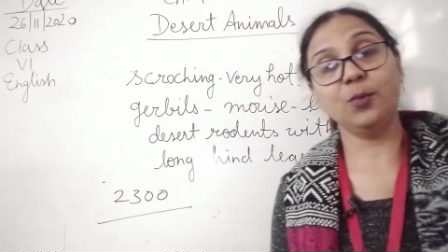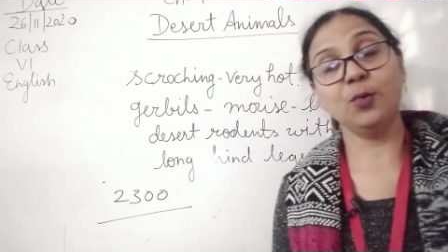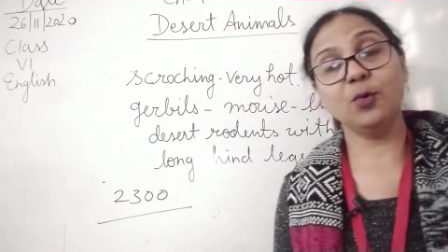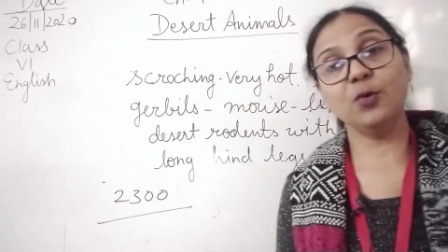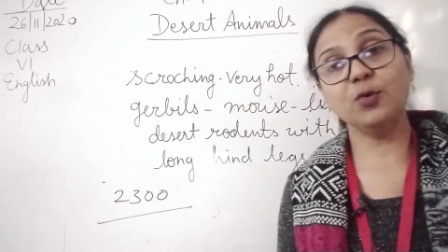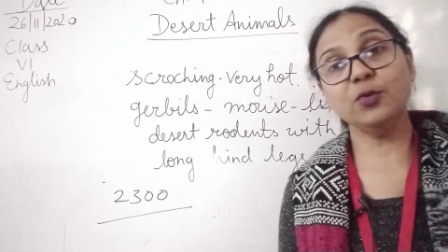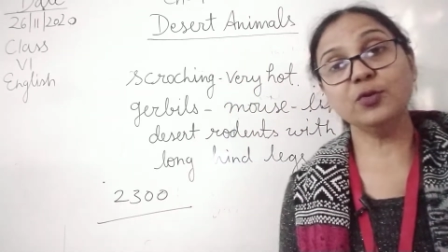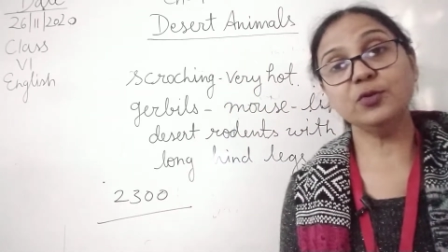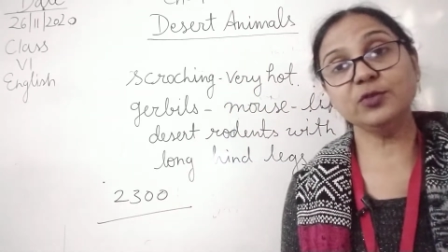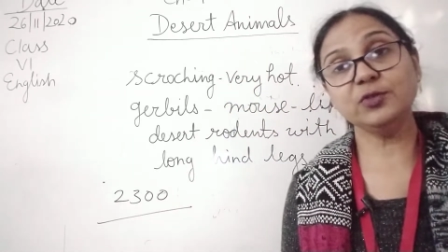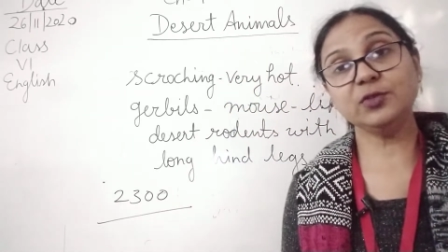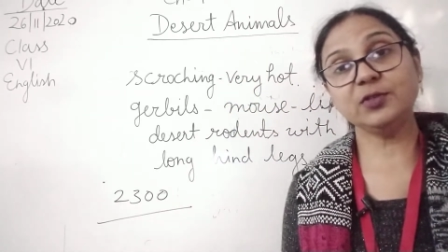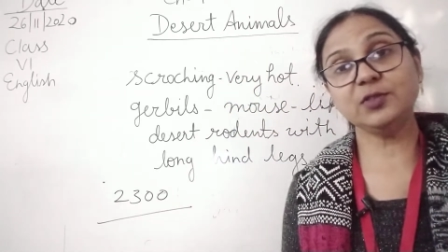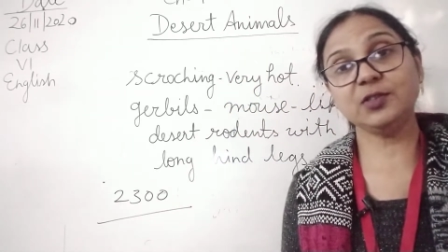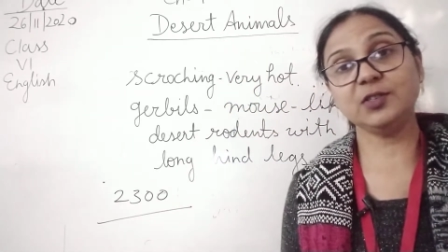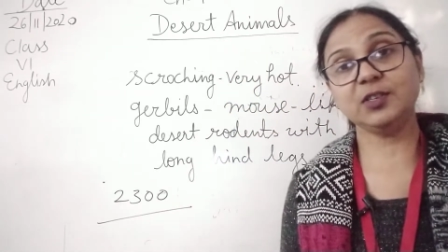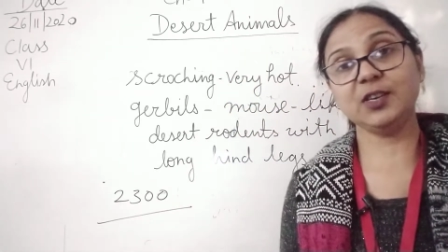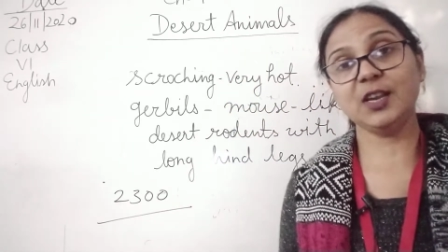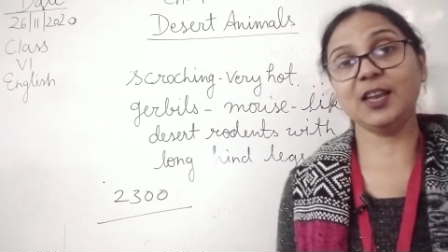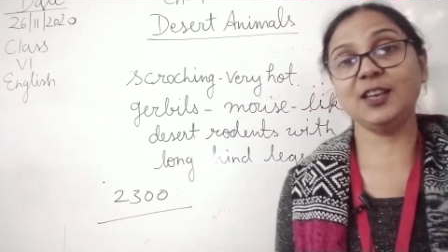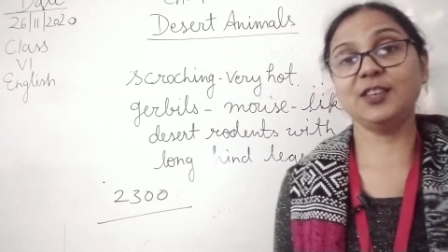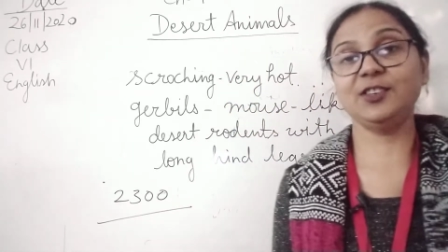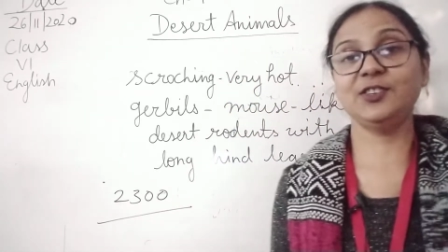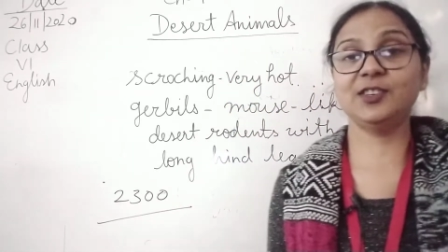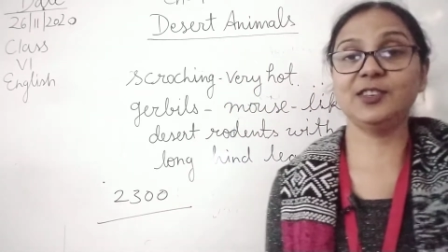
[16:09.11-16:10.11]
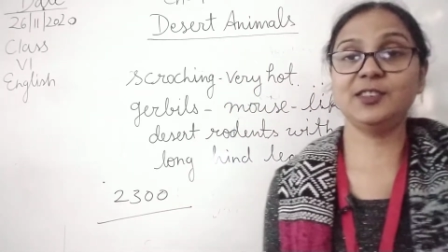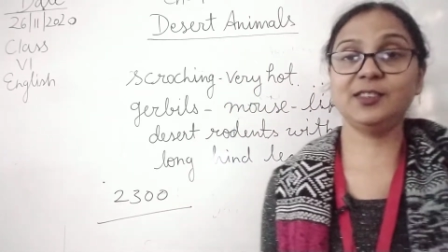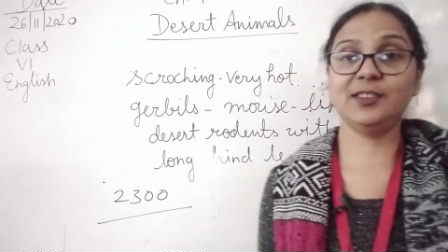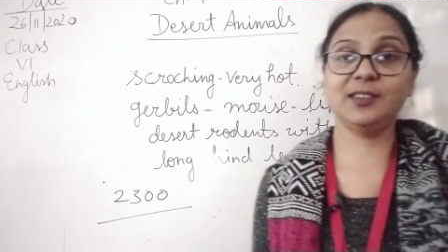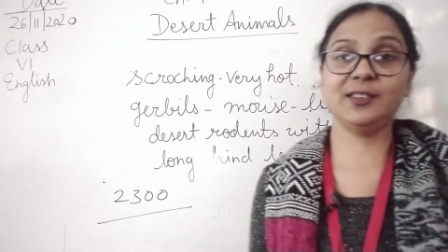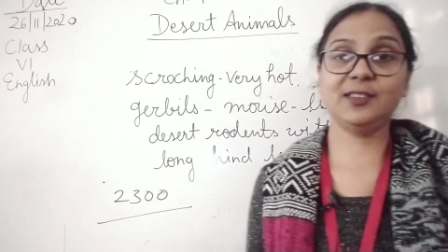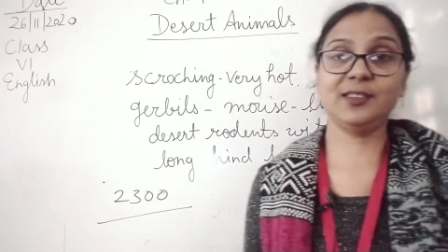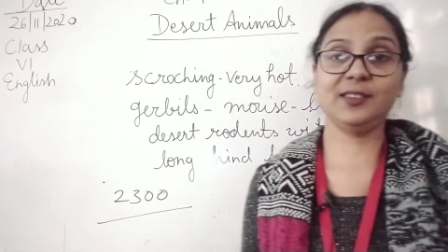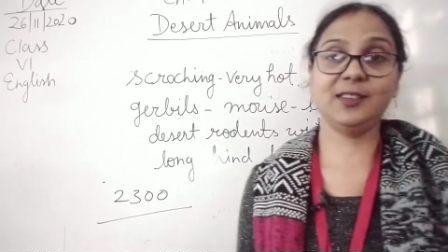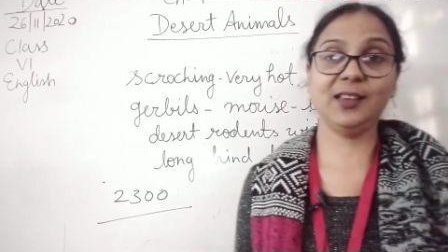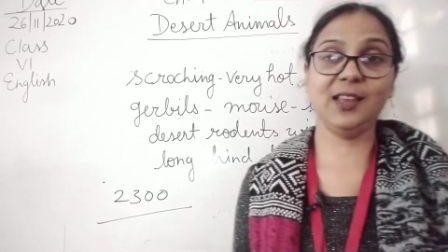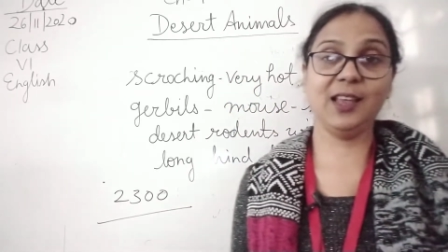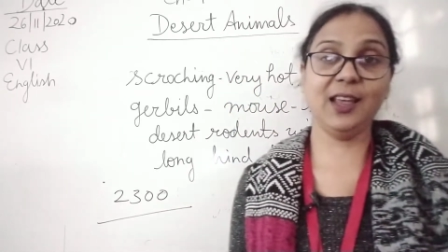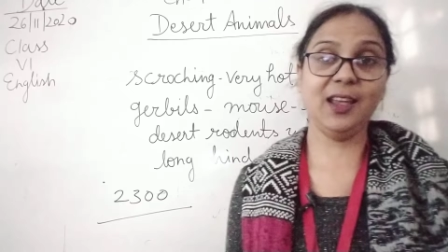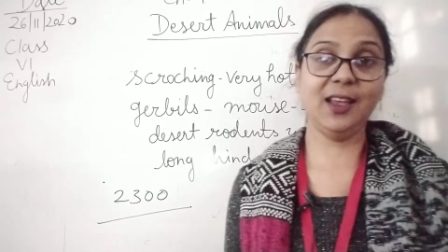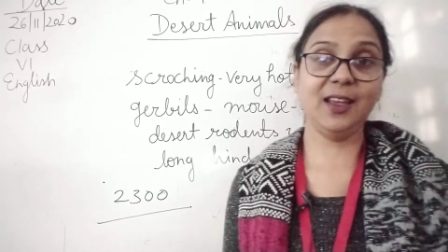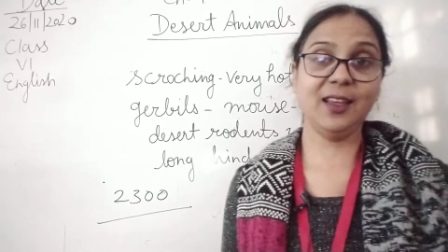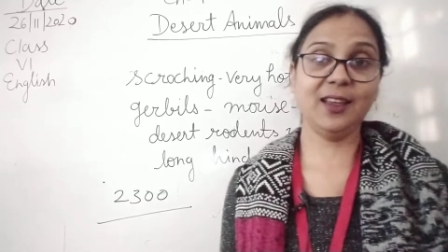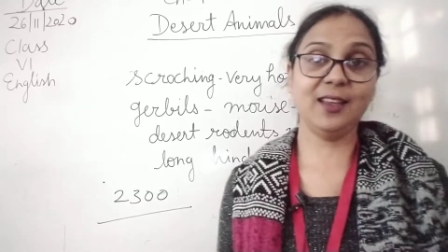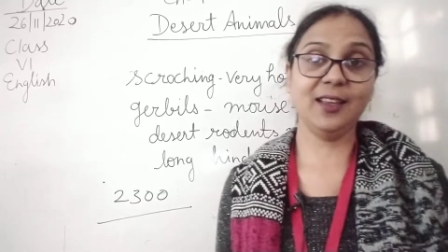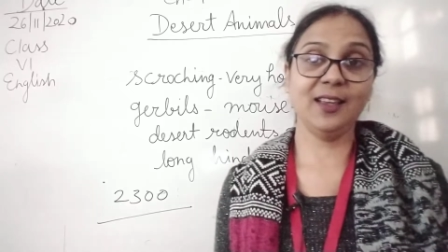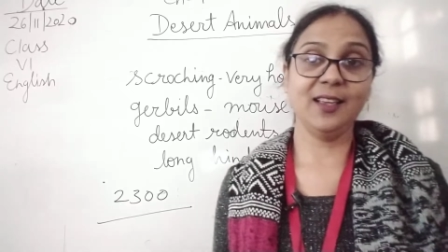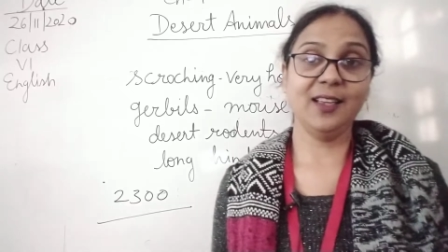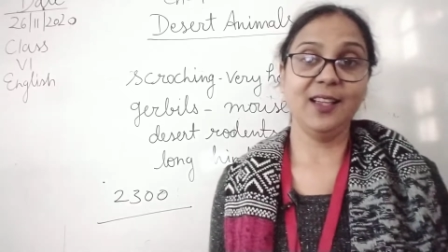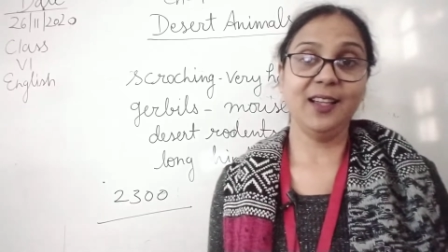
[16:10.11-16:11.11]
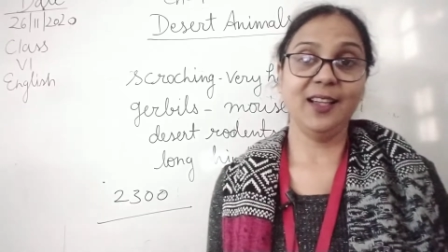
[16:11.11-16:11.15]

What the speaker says: most dangerous snake